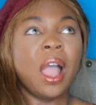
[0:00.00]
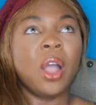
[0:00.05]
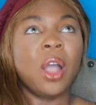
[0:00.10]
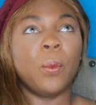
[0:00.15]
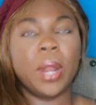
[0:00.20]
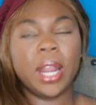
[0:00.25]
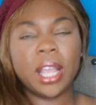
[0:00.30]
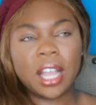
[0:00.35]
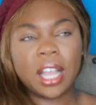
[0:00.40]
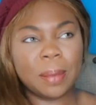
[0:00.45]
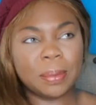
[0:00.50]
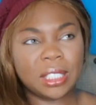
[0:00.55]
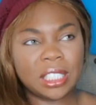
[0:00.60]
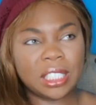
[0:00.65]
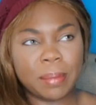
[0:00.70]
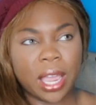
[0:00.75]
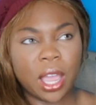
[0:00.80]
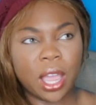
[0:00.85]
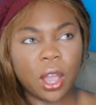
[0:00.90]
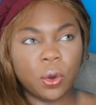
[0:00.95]
when it comes to
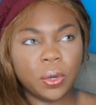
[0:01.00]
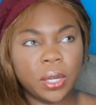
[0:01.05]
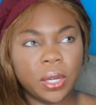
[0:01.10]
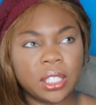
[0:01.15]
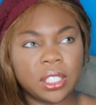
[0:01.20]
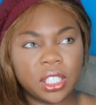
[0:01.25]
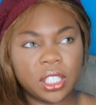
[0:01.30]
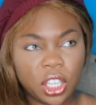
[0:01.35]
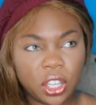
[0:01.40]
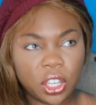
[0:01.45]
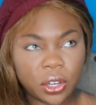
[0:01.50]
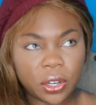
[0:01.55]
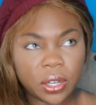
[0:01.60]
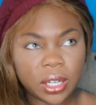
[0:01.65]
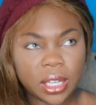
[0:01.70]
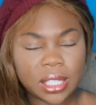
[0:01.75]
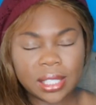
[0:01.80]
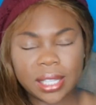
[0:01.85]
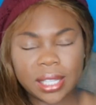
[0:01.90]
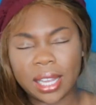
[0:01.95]
my own
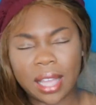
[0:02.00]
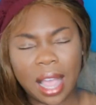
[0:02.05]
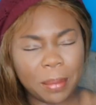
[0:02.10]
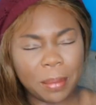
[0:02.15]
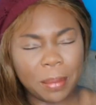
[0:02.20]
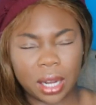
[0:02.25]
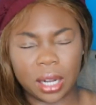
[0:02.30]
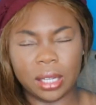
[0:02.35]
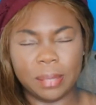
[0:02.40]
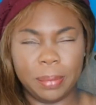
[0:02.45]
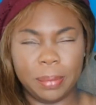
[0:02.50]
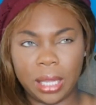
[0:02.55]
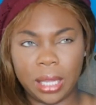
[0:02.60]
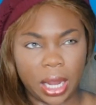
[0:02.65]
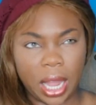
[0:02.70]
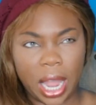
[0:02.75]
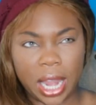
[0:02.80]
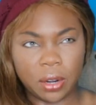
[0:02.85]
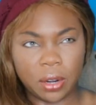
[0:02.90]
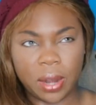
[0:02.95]
insecurities, like I'm not going to be
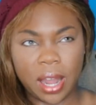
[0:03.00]
like I don't